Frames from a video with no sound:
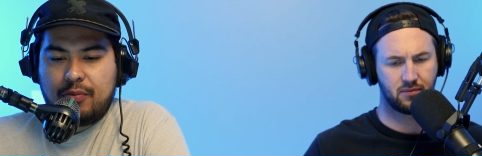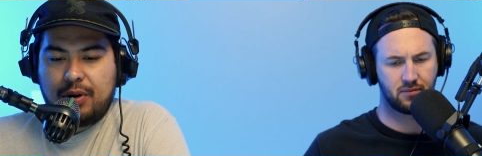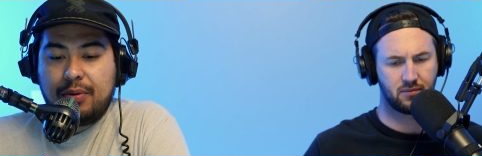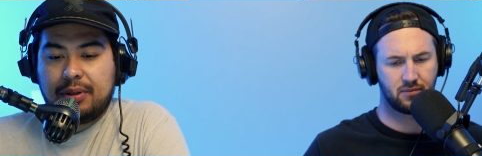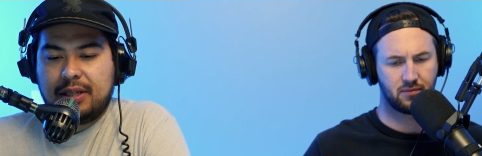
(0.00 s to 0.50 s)
Speaker 1: and
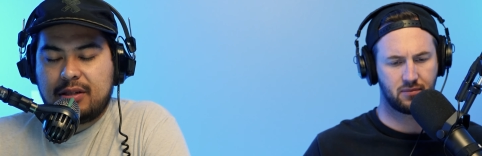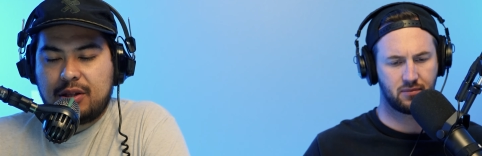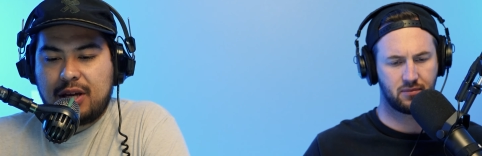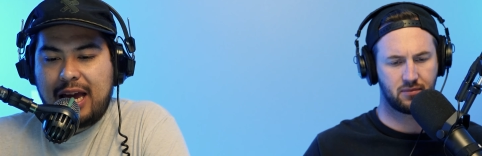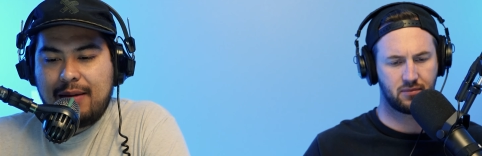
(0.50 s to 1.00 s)
re-released on
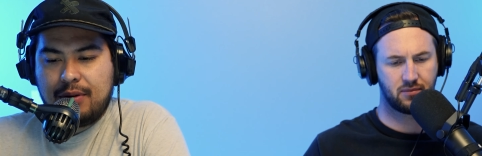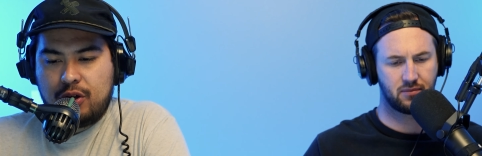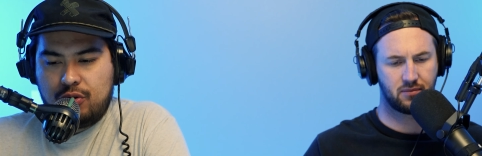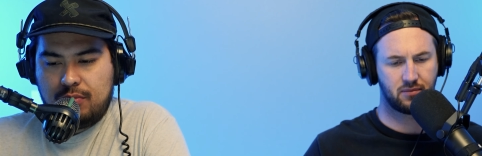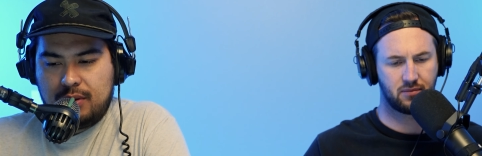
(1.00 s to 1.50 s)
the
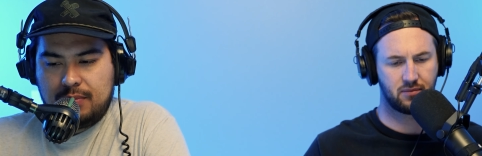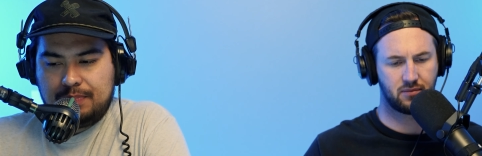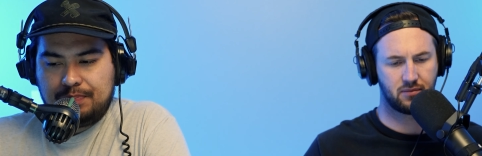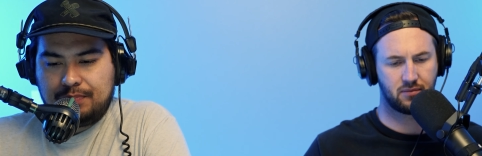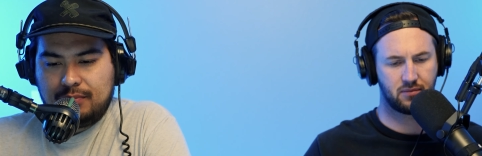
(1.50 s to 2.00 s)
GameCube.
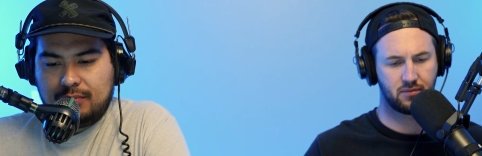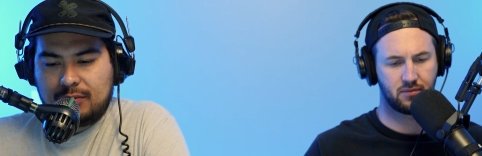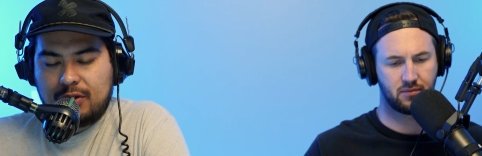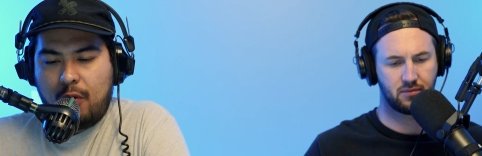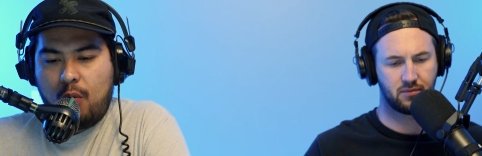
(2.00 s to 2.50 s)

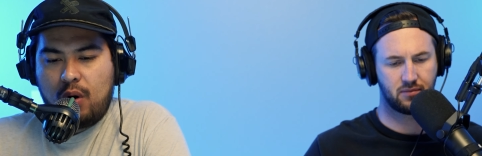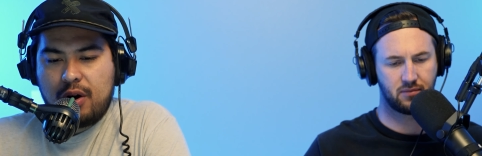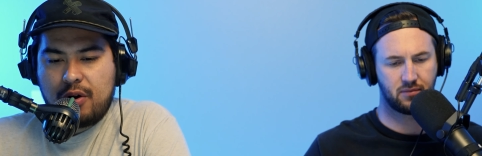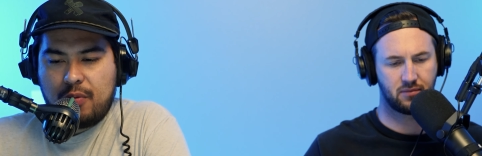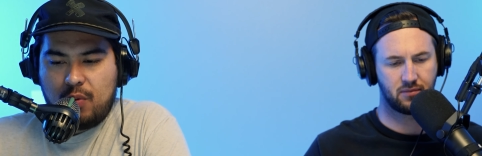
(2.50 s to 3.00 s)
No
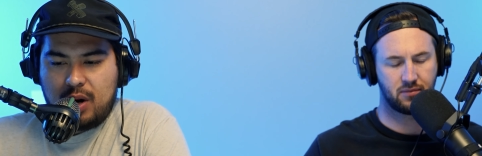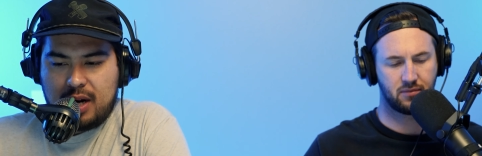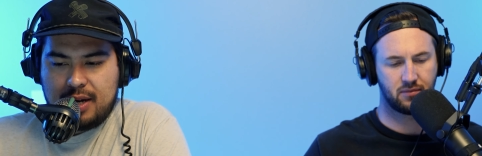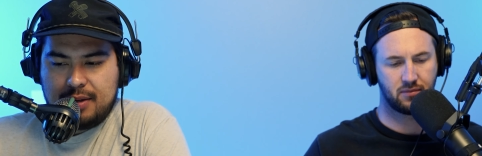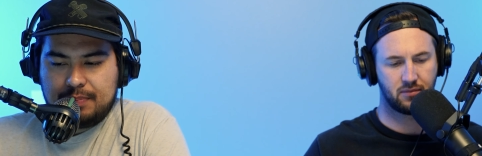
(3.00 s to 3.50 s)
wonder
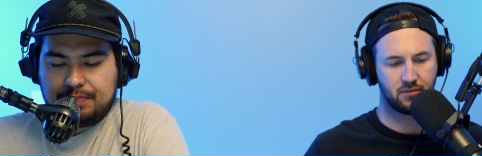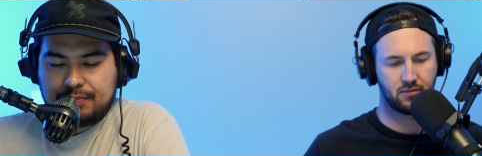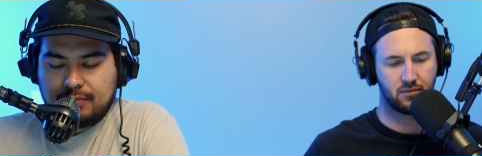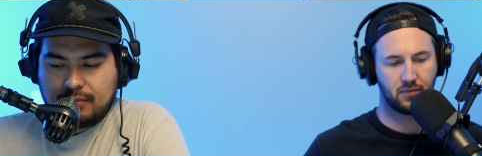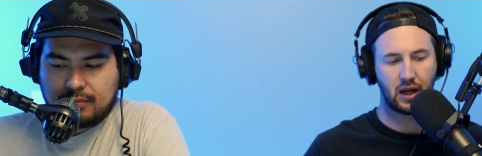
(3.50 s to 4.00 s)
why
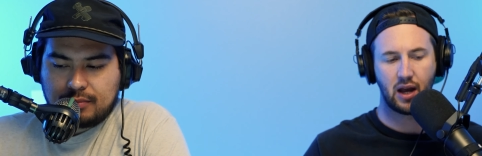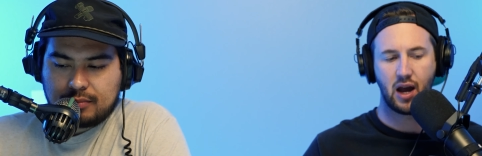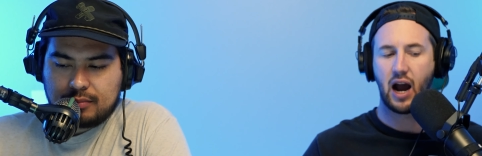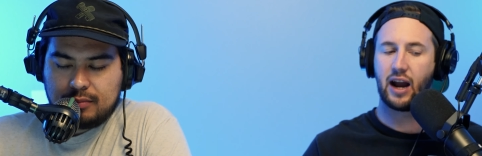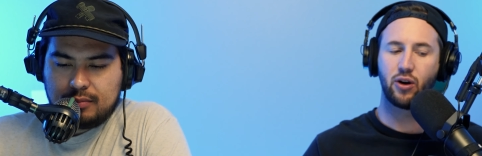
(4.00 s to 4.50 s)

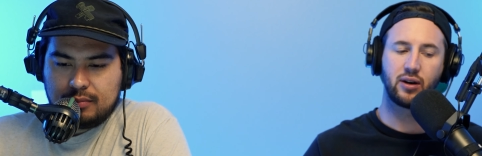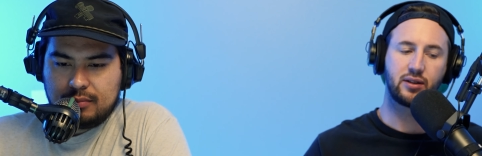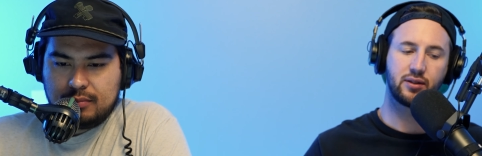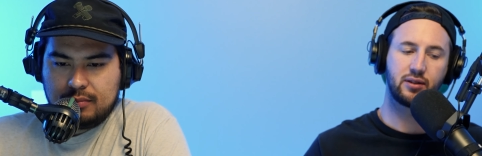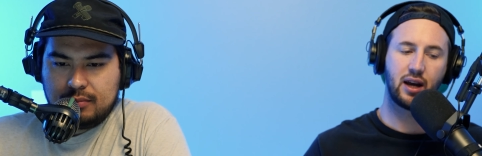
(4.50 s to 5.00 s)
I heard
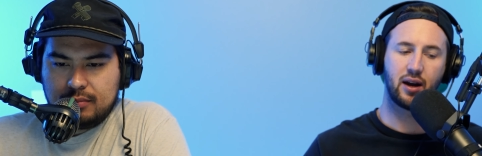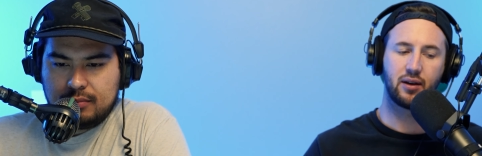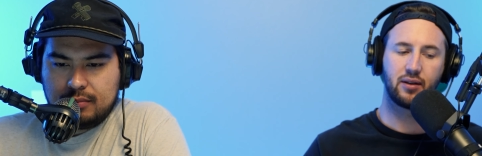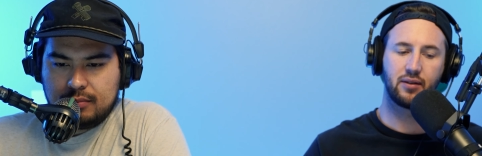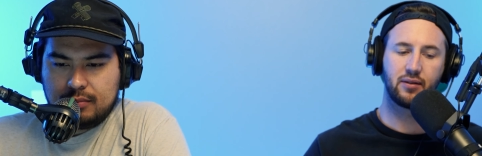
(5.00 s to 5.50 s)
it.
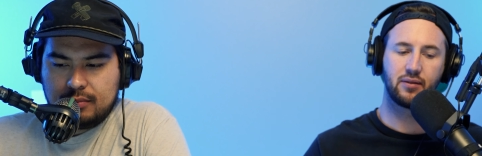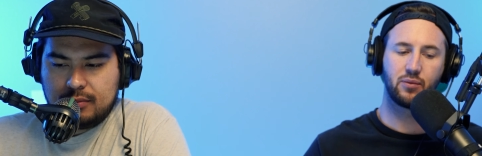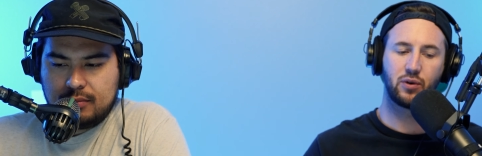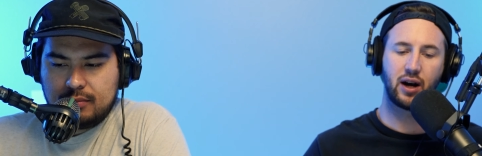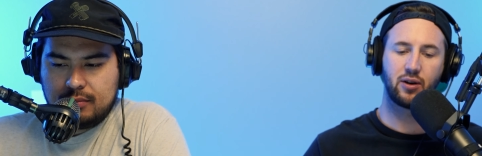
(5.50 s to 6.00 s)
Yeah,
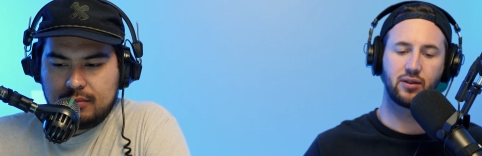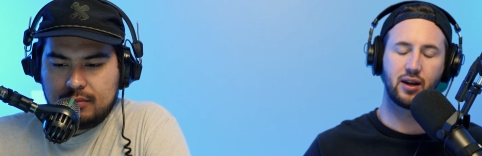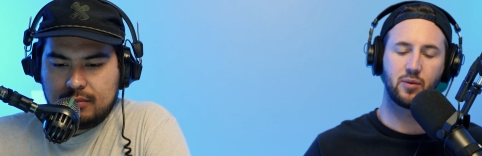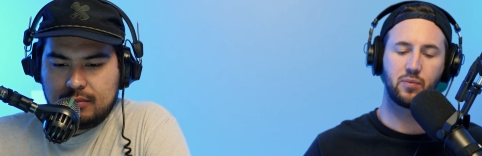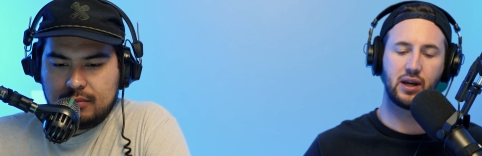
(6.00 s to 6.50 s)
Speaker 2: when I heard
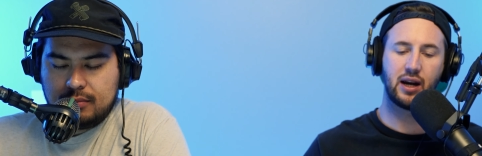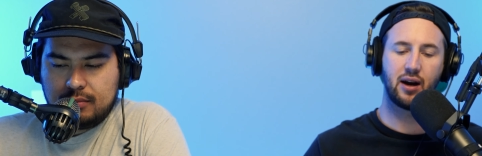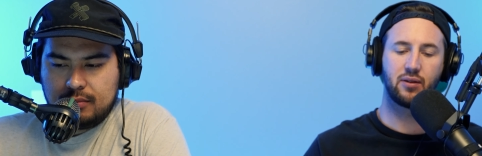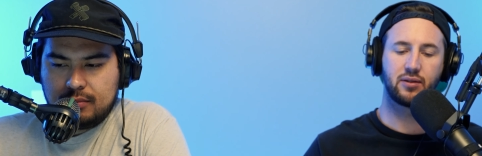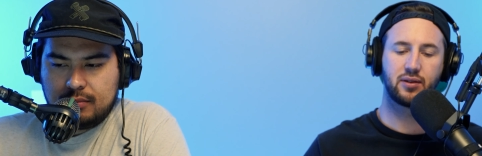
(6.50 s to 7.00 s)
that it beat
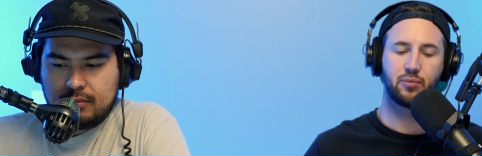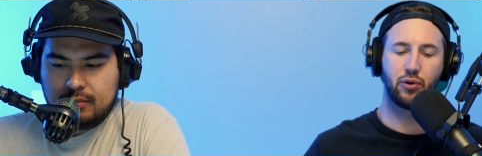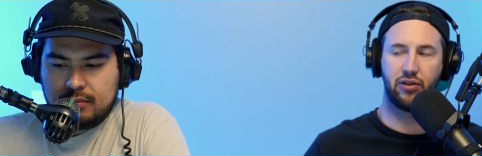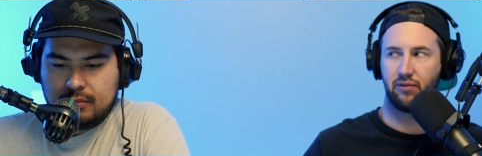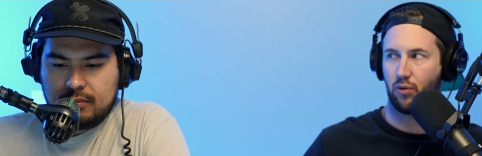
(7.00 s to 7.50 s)
out
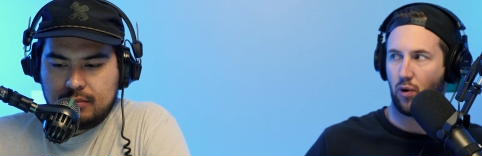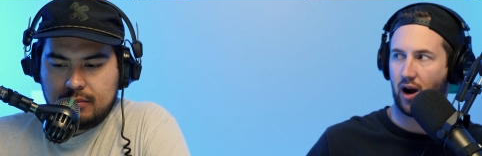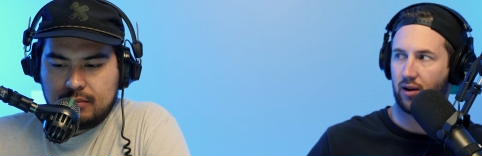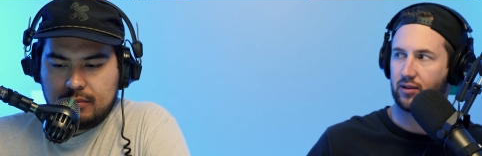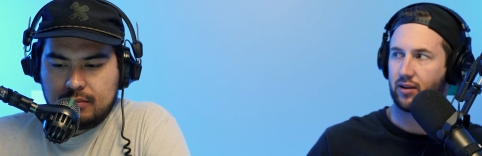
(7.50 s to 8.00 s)
Breath of the
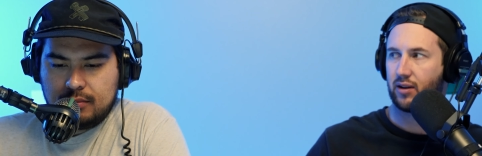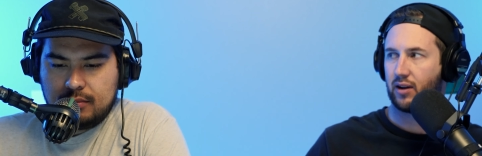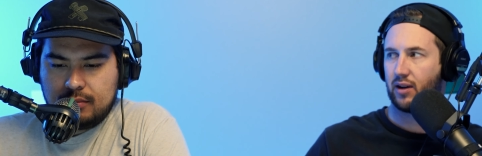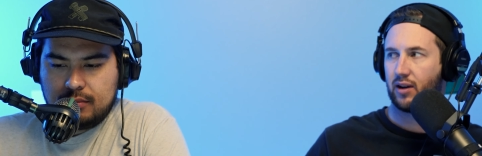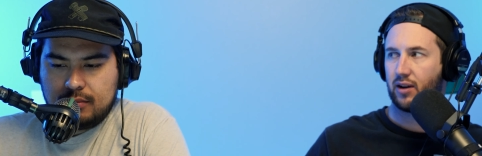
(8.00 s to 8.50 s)
Wild
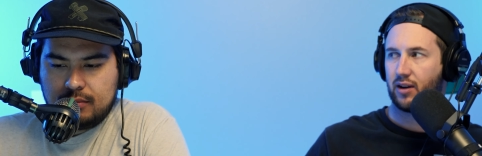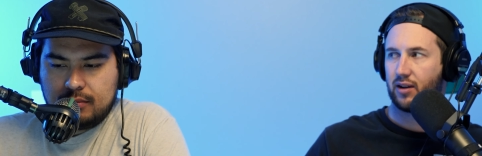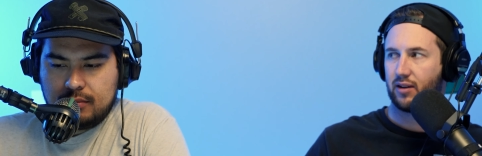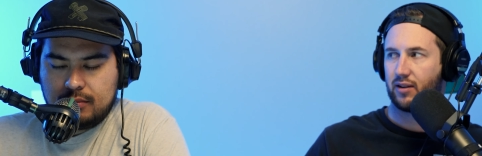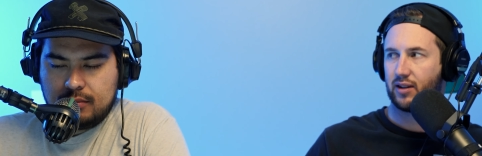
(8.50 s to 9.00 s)

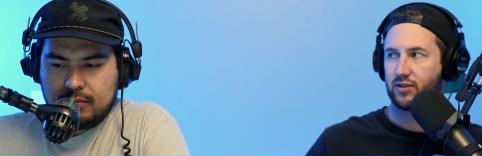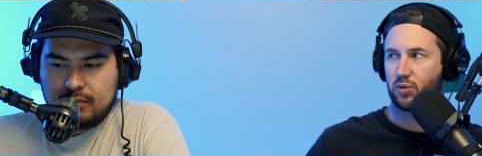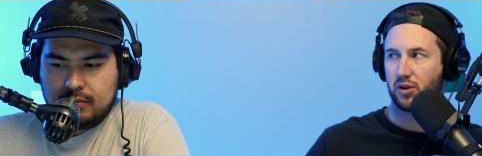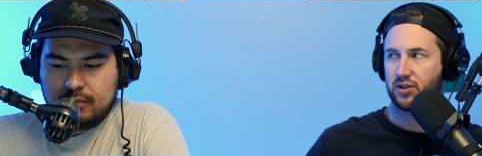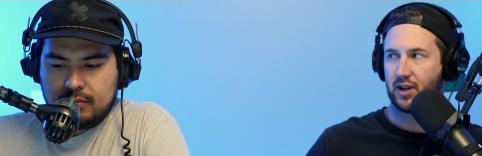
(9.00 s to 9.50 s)
in
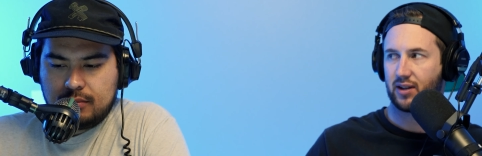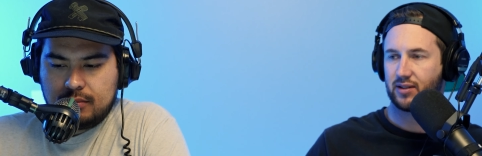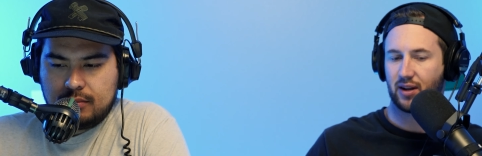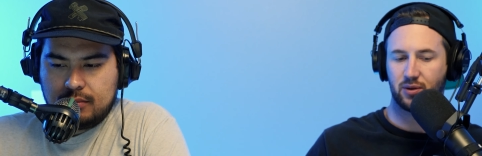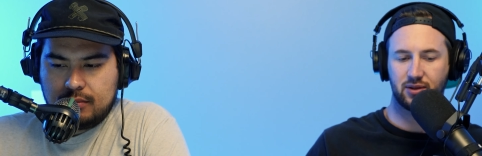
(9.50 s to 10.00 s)
Switch
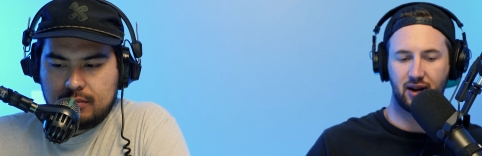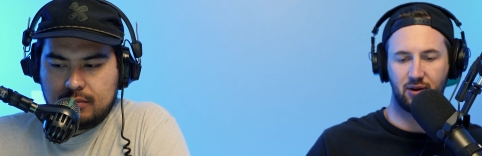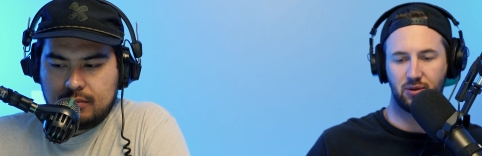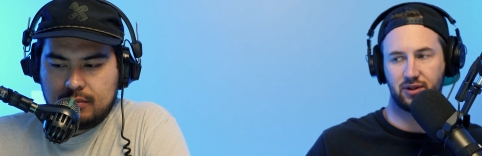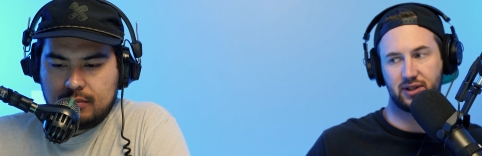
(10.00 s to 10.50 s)
sales, I was like,
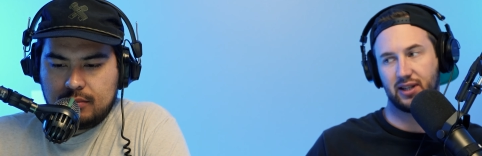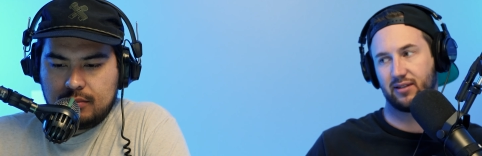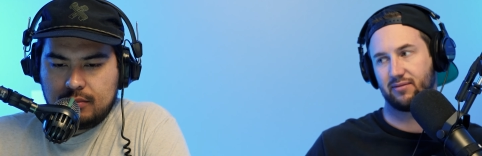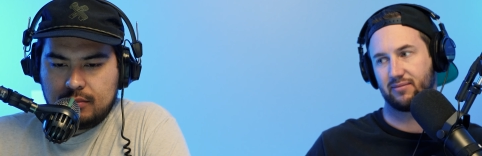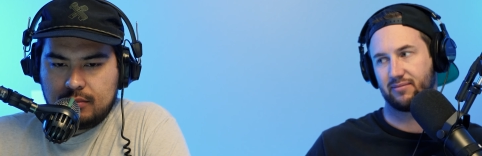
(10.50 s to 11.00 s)
holy
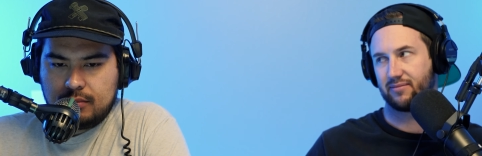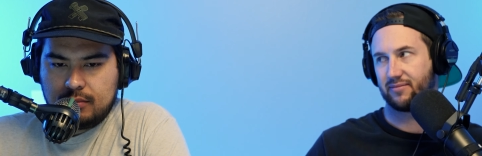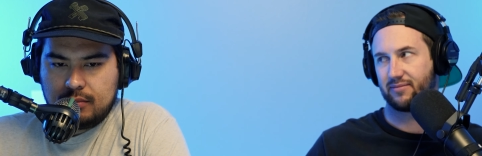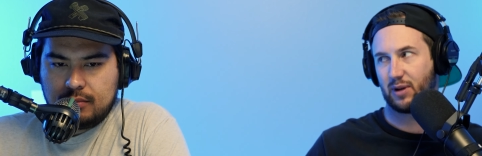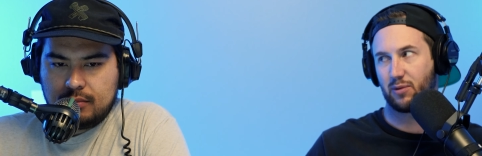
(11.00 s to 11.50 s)
shit!
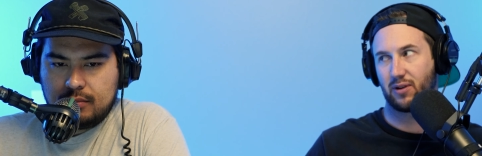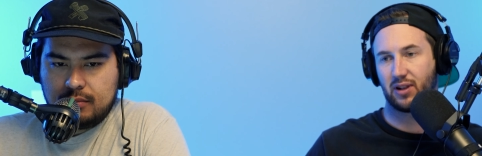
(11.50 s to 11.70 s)
People are